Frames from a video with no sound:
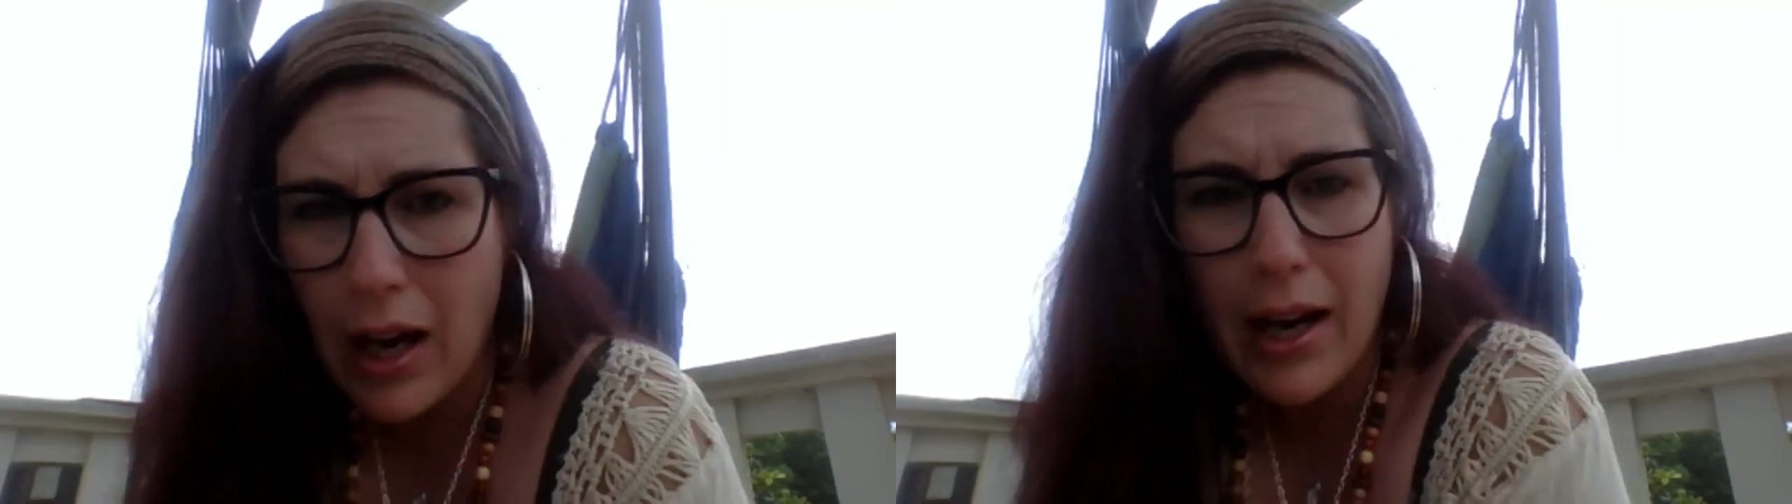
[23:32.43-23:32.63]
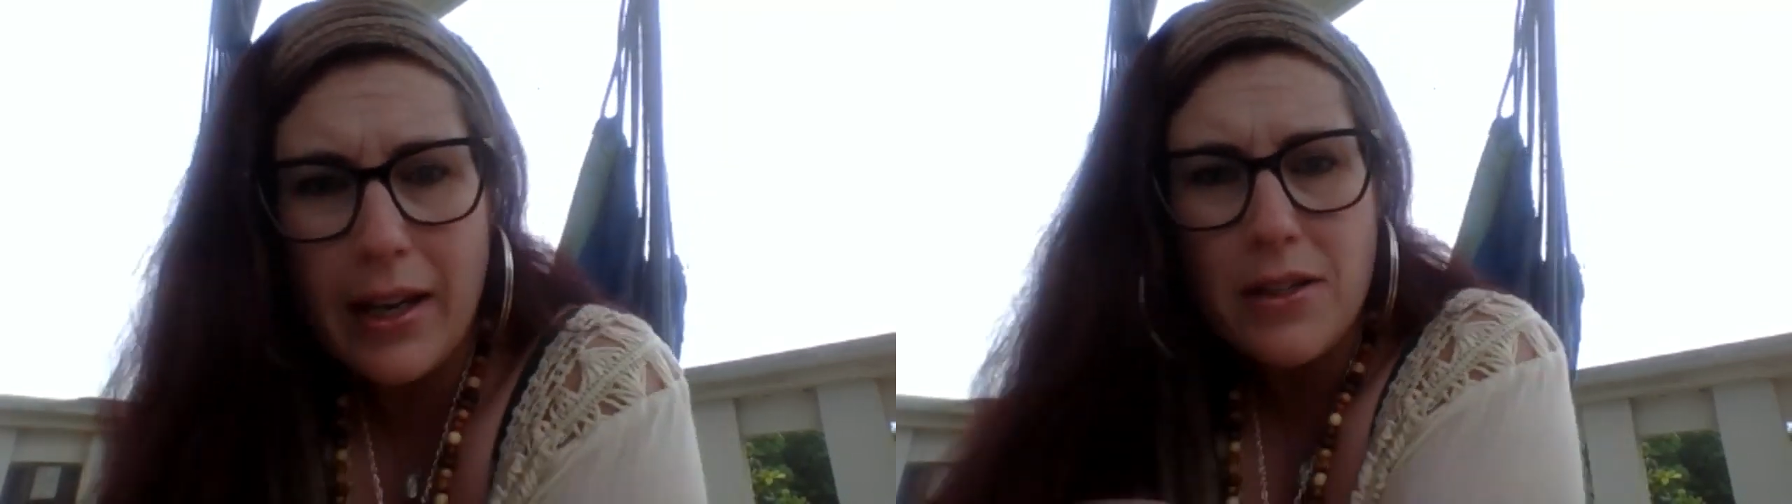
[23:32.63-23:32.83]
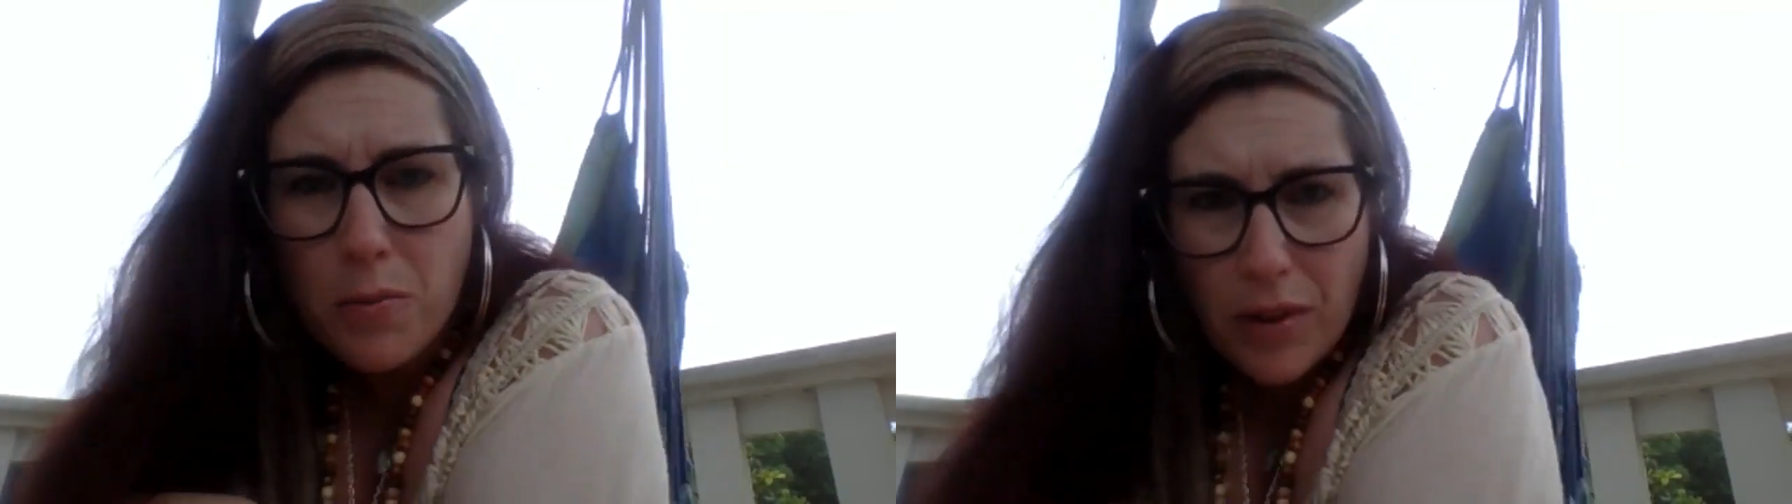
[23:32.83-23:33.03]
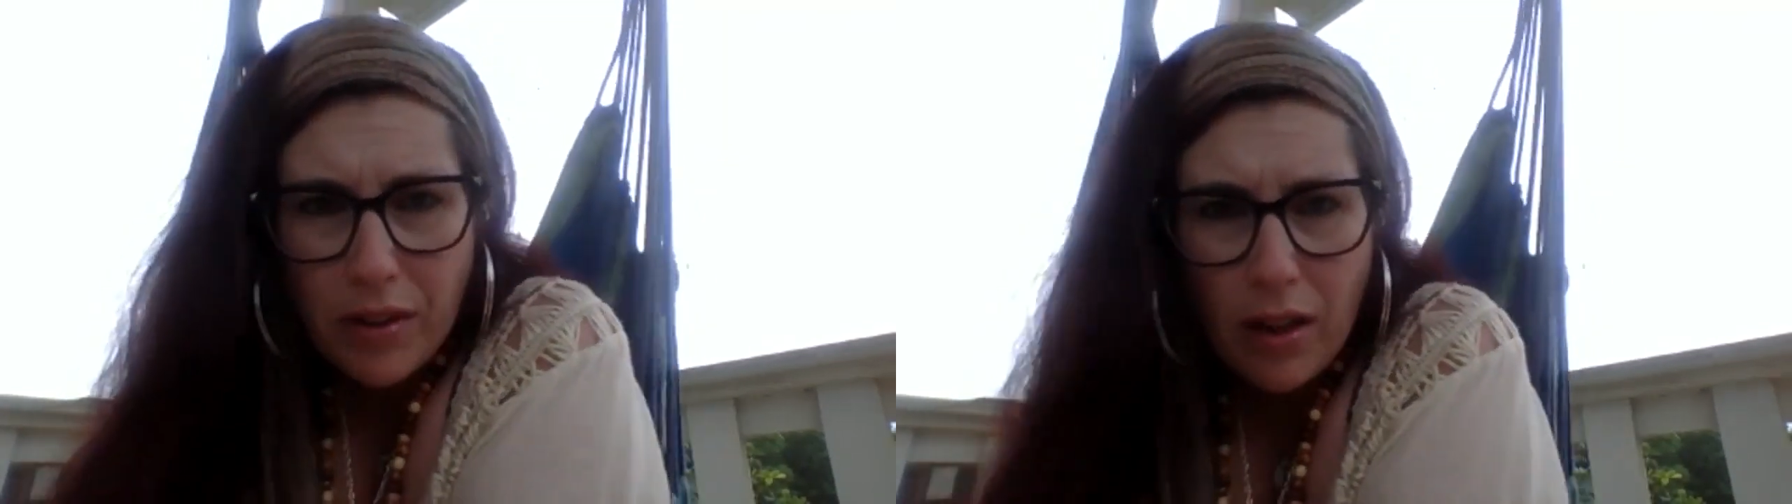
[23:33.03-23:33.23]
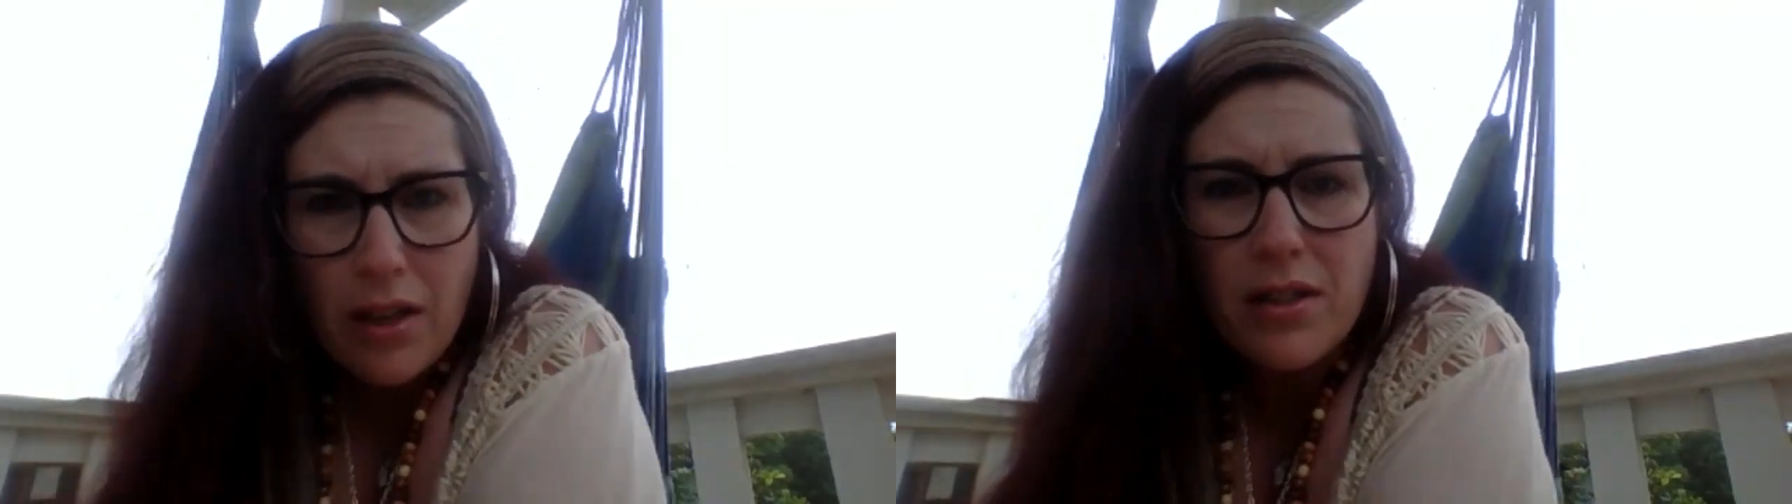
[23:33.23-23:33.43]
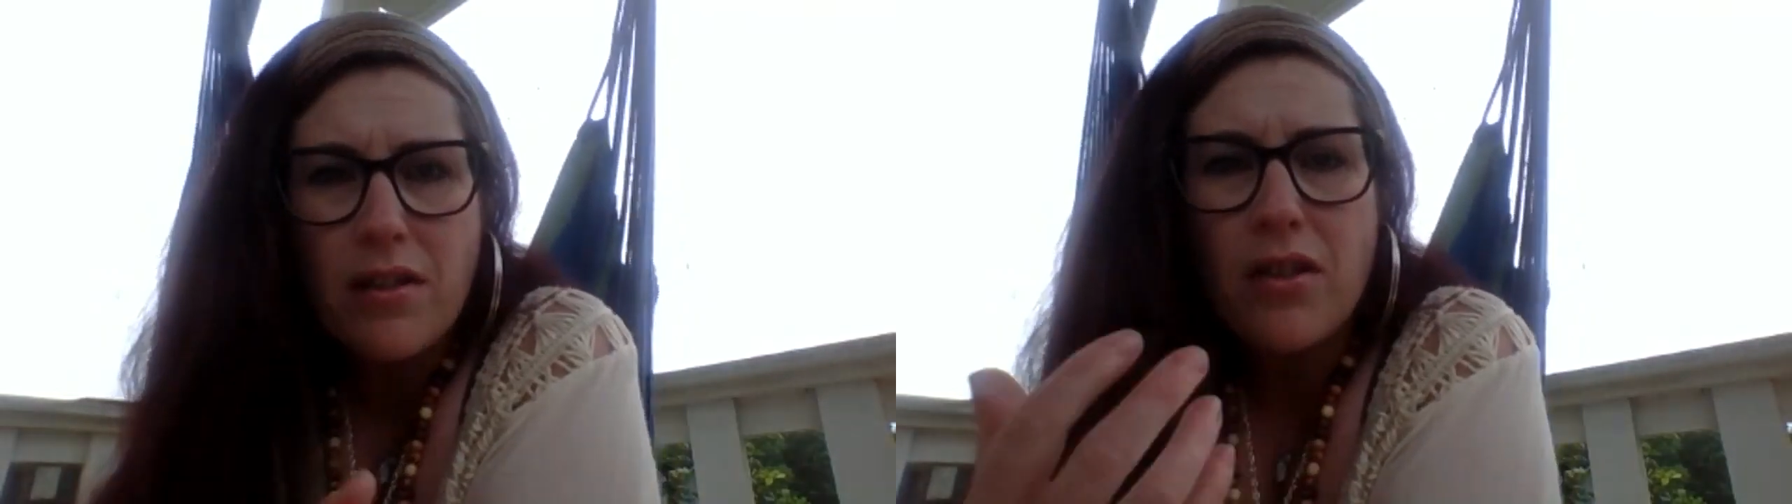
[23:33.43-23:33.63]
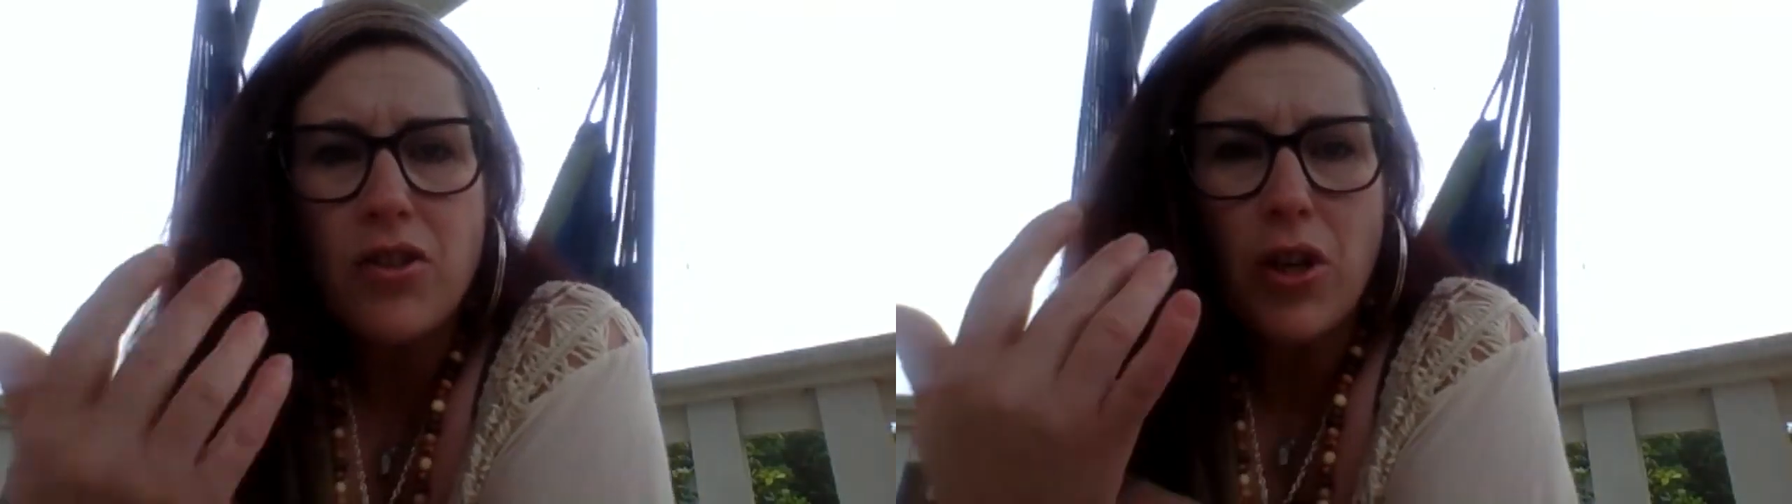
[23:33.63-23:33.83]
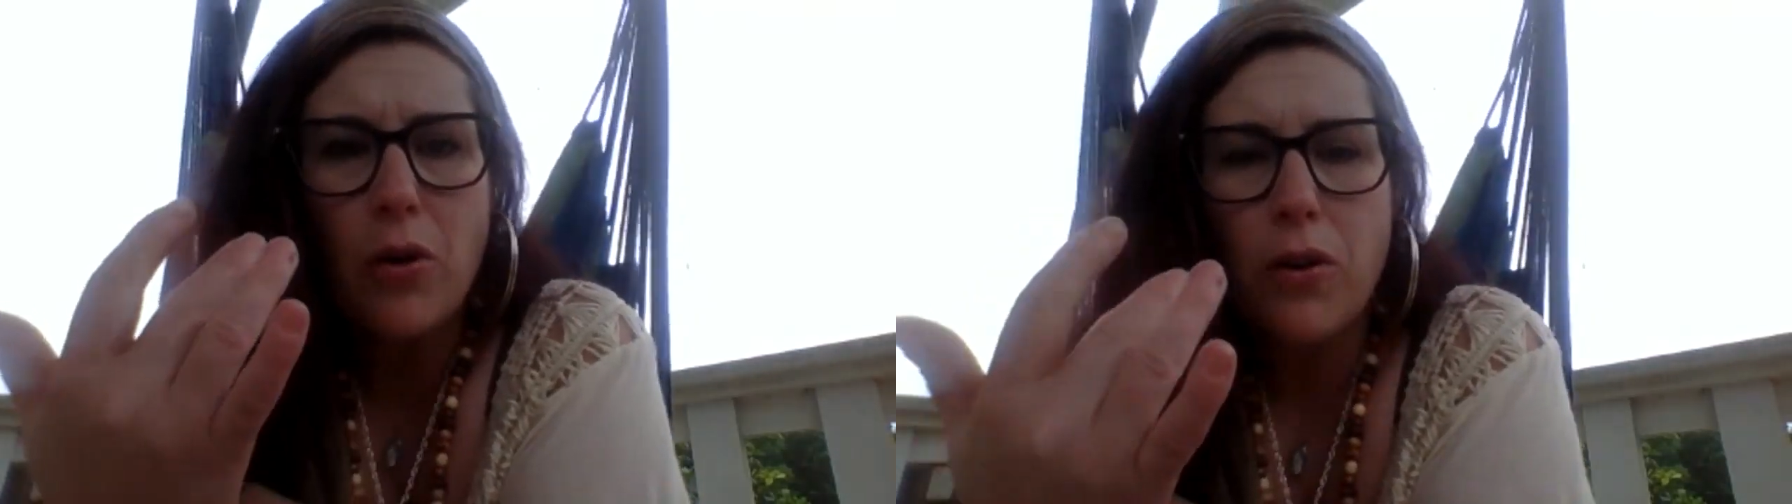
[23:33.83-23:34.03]
eyes because of the
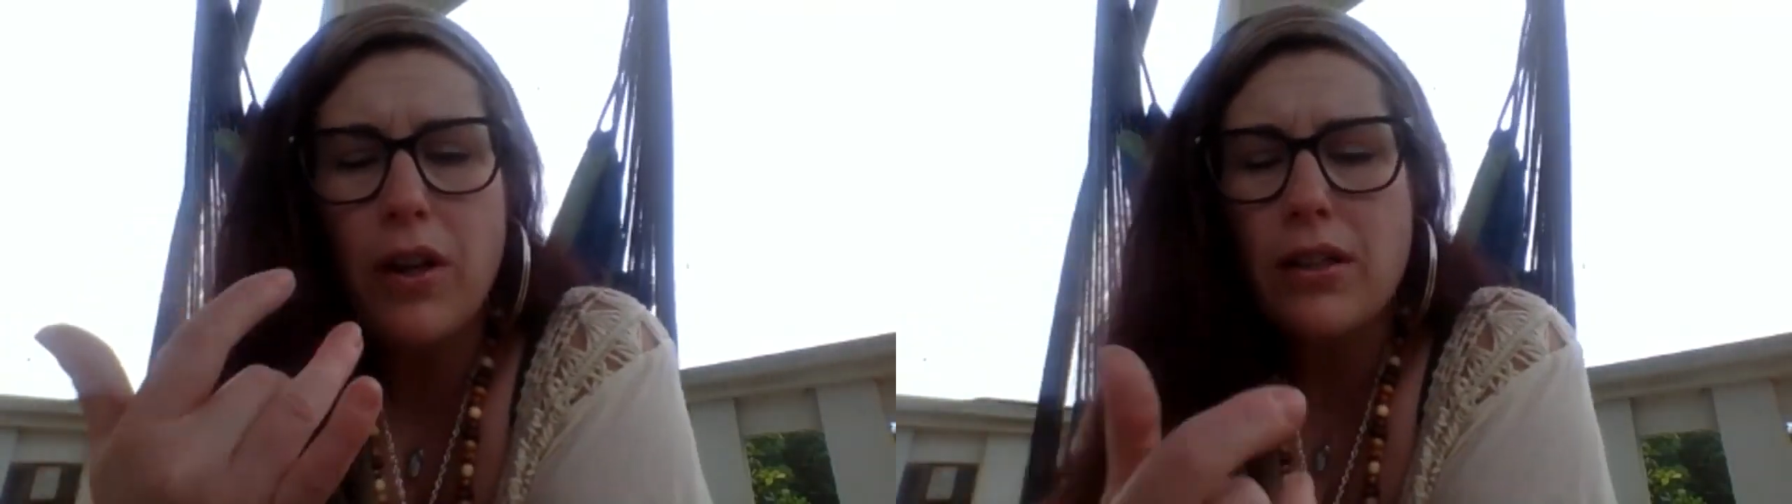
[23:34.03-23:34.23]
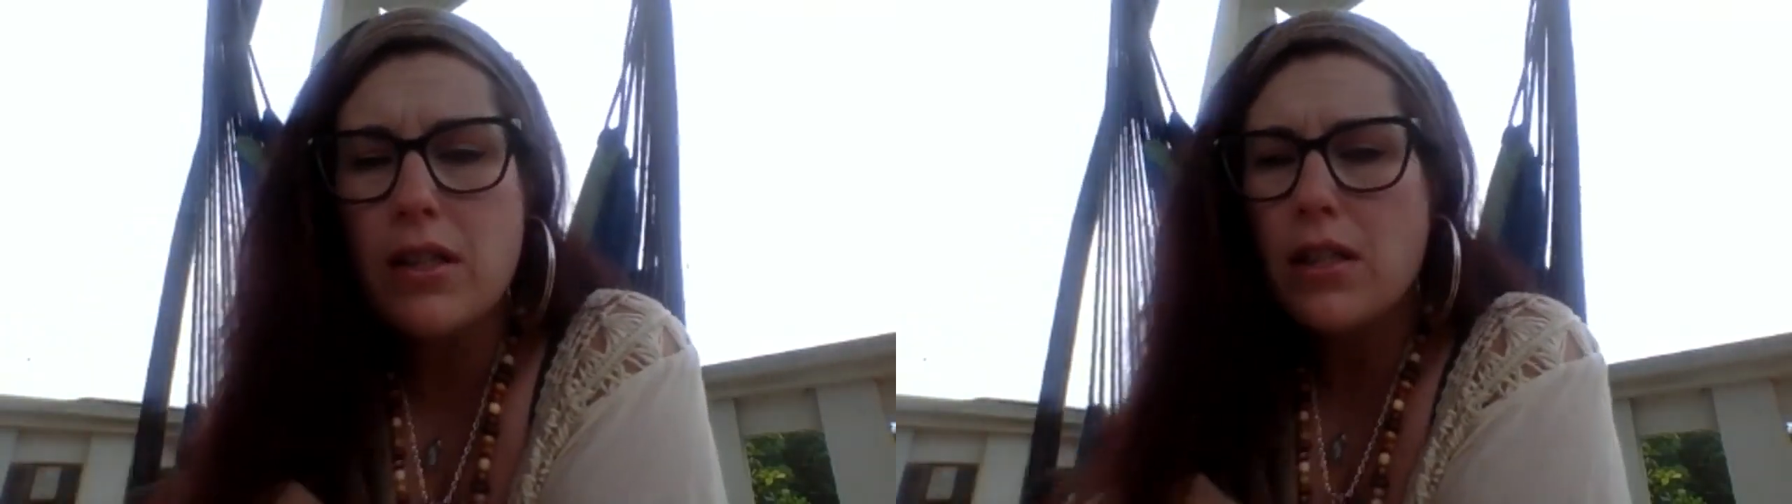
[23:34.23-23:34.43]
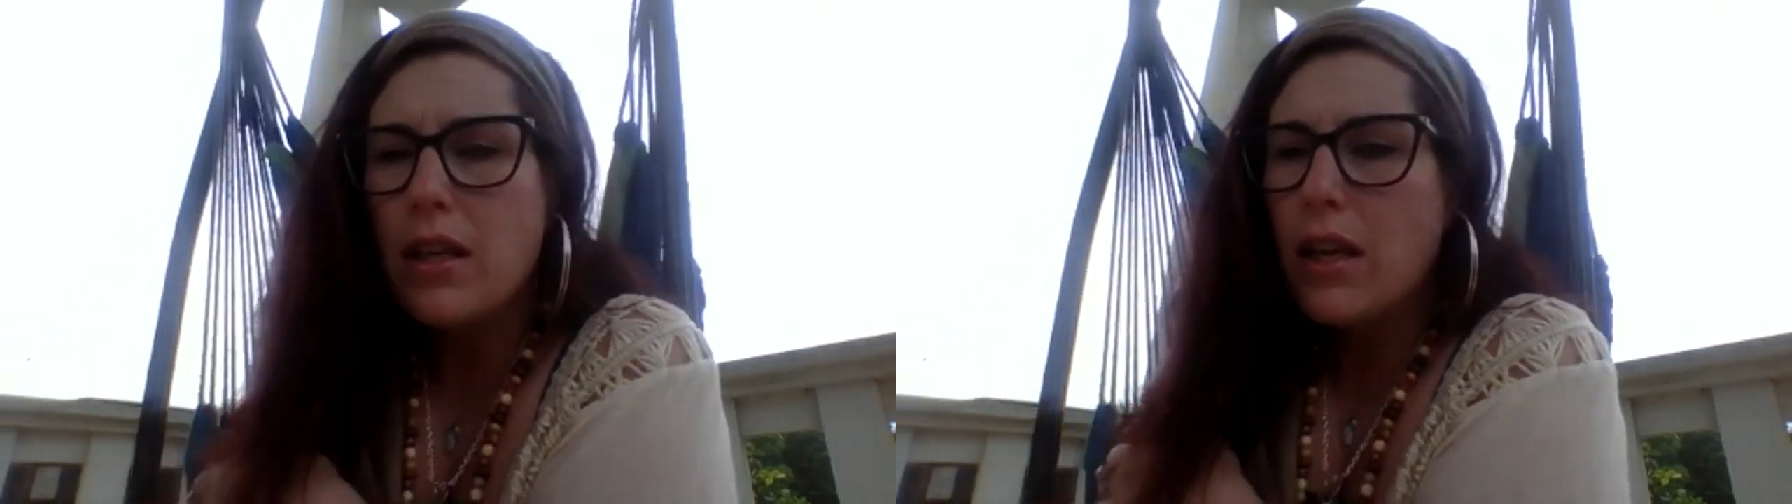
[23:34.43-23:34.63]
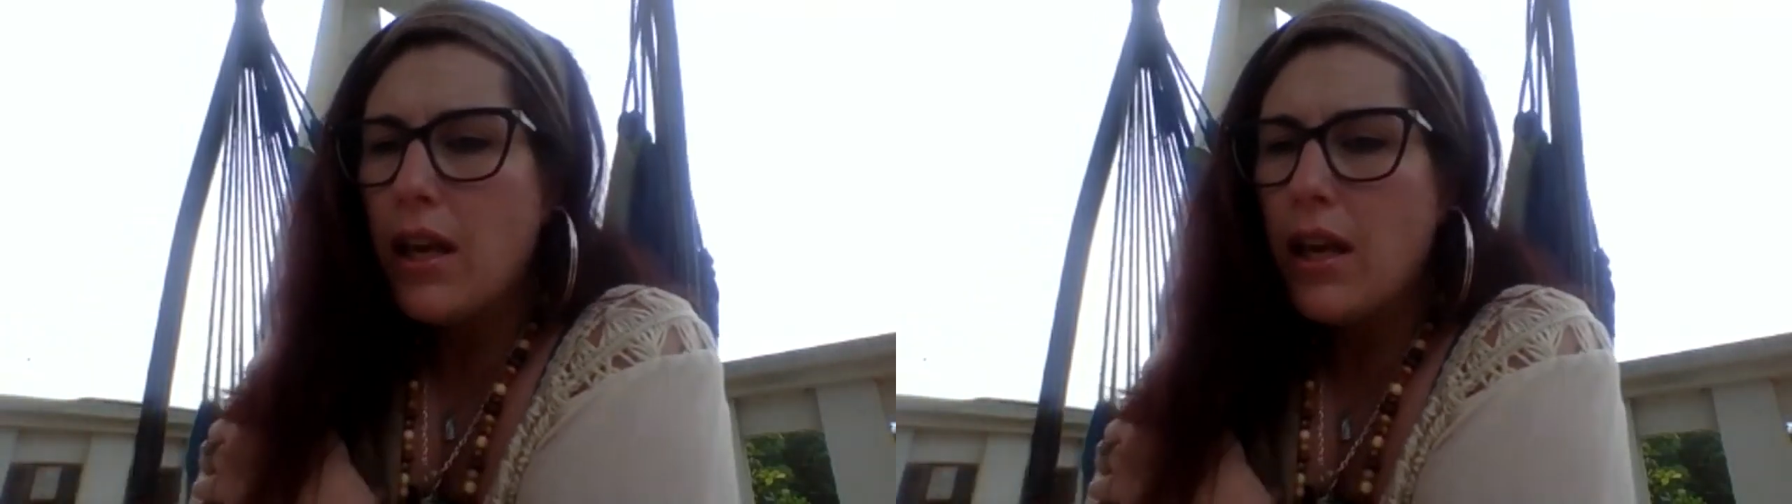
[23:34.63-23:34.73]
Sjogren's,